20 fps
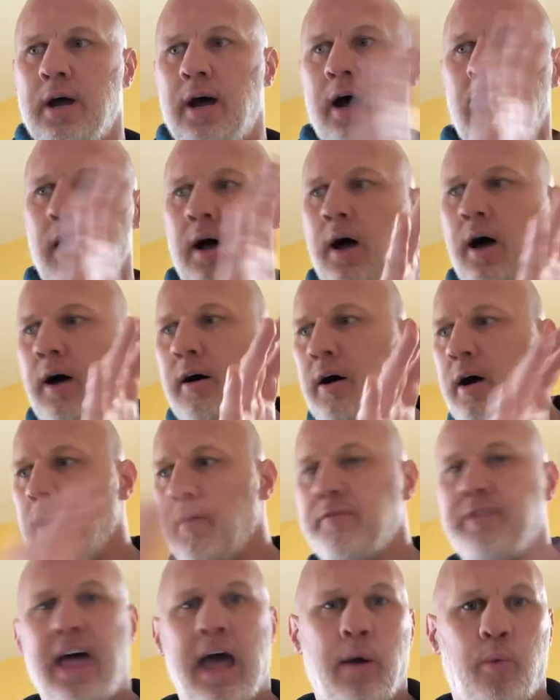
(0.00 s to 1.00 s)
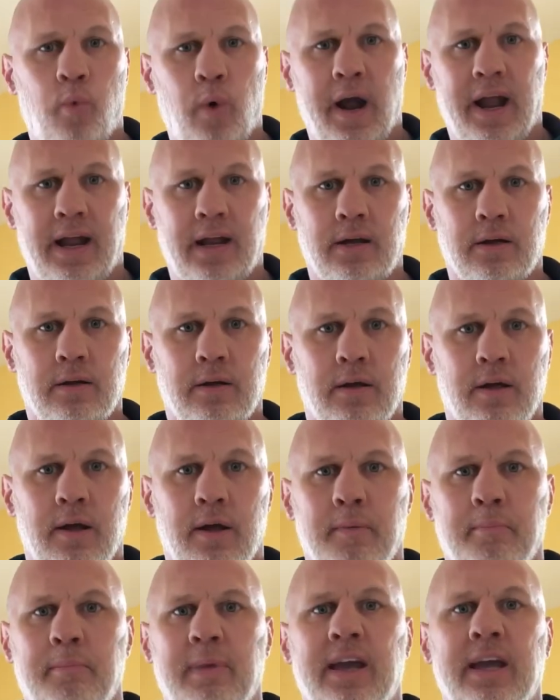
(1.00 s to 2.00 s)
of that weight.
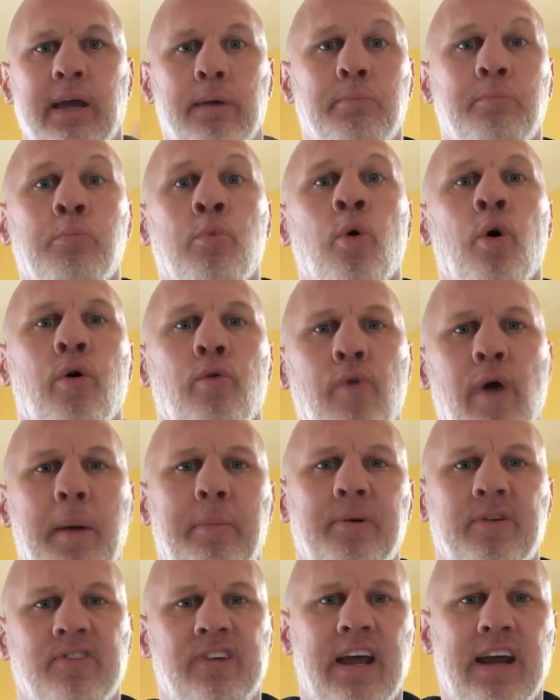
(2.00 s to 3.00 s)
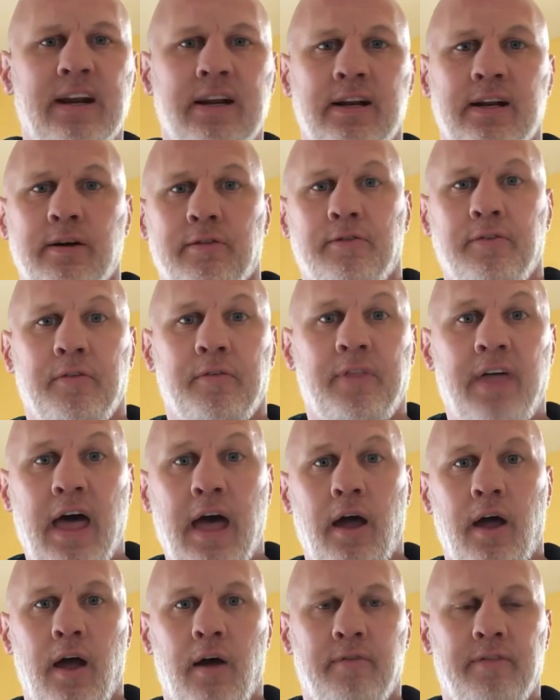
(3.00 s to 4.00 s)
Make it more representative of
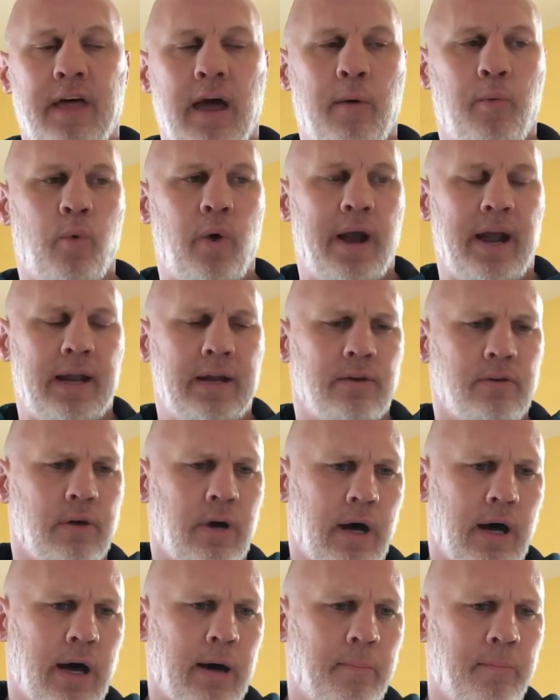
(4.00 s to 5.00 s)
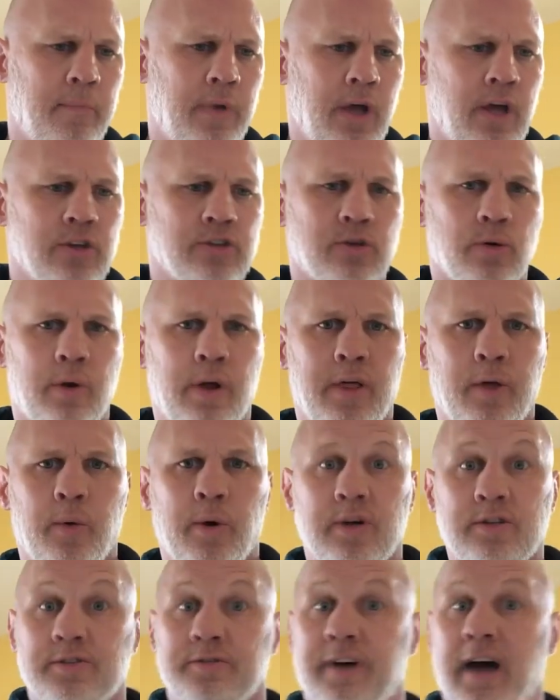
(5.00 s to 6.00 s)
that weight. So in other
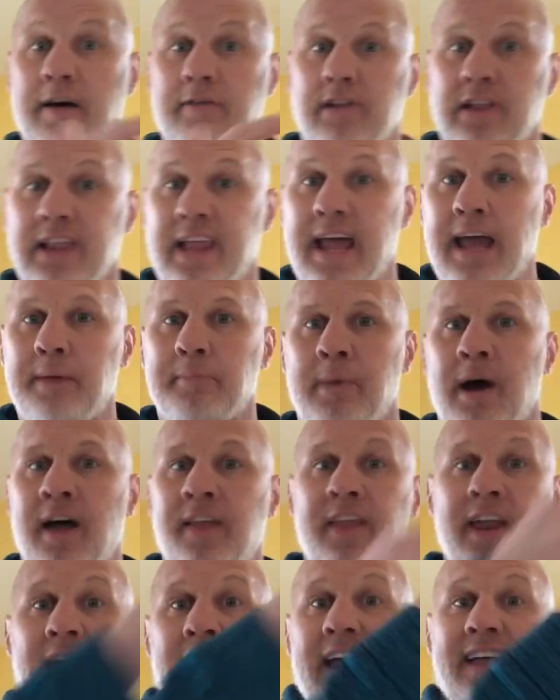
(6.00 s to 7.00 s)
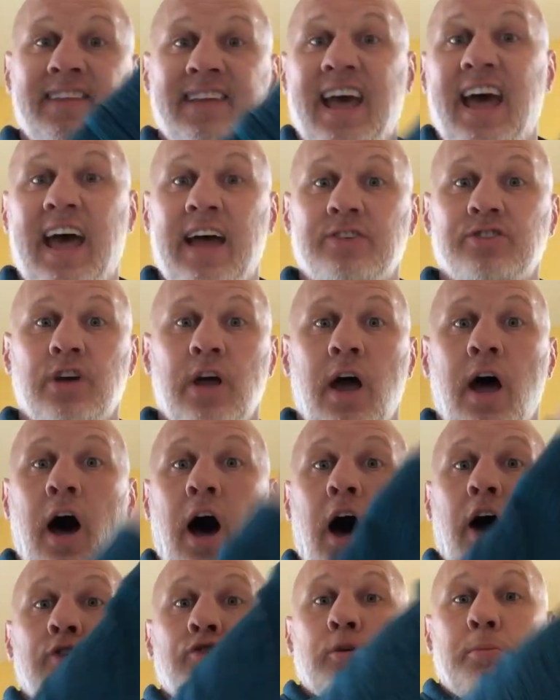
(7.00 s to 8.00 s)
words, if I have a landmine that I attach
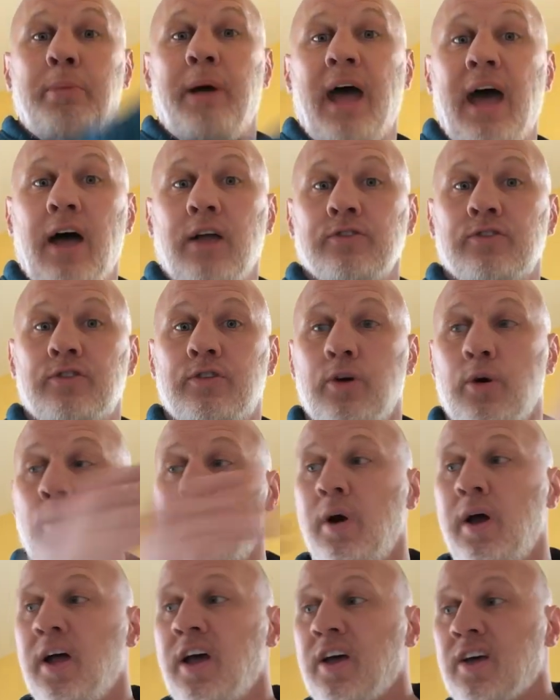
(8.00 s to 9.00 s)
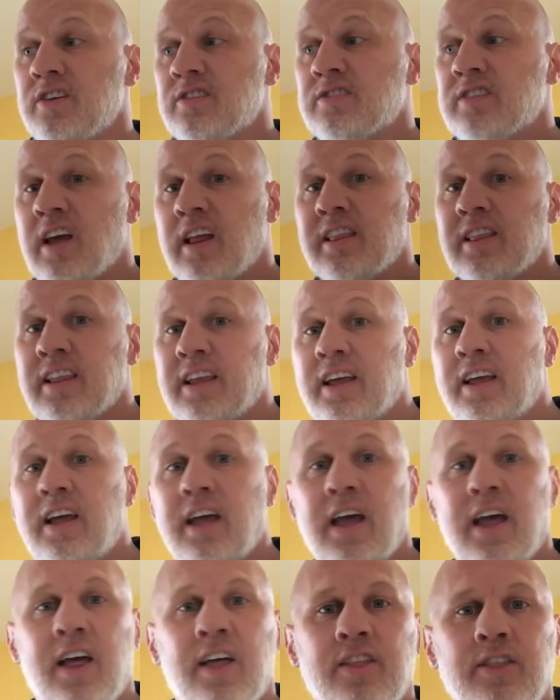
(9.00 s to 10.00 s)
100 pounds to, suddenly
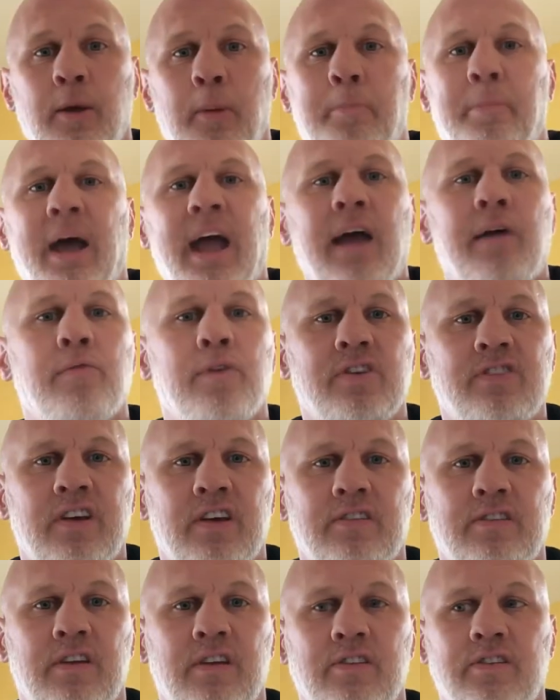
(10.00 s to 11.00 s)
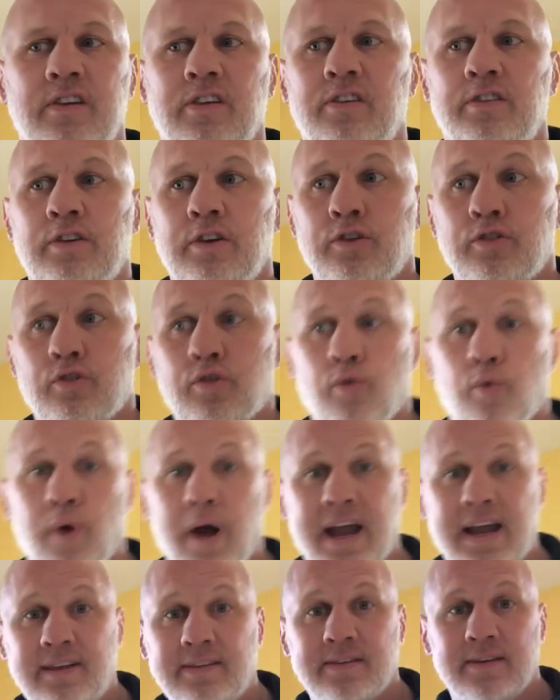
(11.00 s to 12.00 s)
the band resistance isn't as
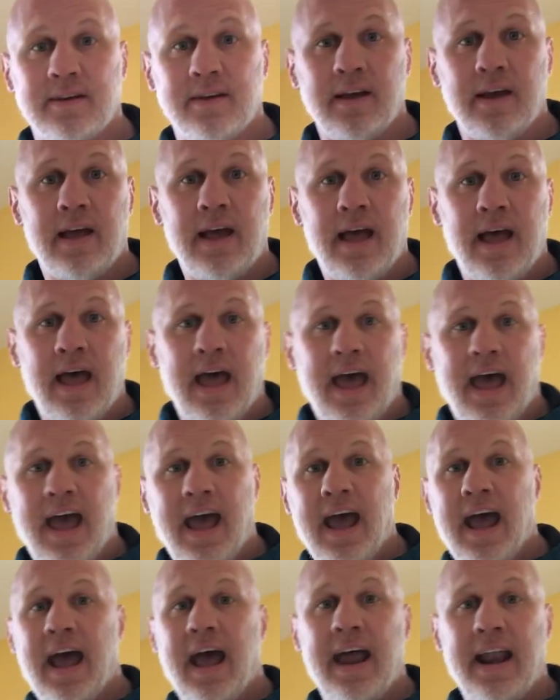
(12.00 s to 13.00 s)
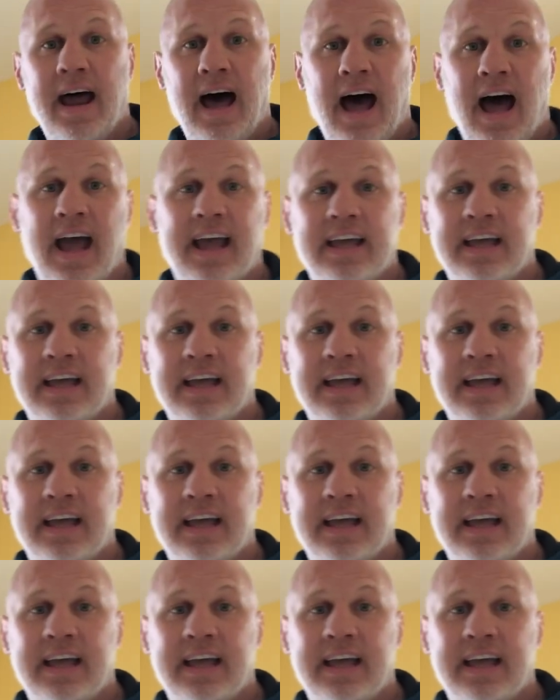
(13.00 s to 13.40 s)
great, and I